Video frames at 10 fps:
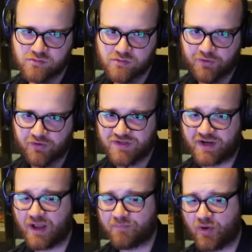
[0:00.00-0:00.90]
They're
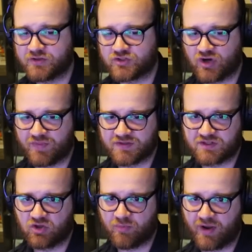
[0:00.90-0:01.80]
setting up Ultron. This
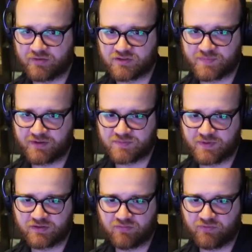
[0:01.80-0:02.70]
Killmonger's about to
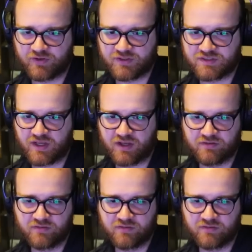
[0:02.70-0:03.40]
make them very sad.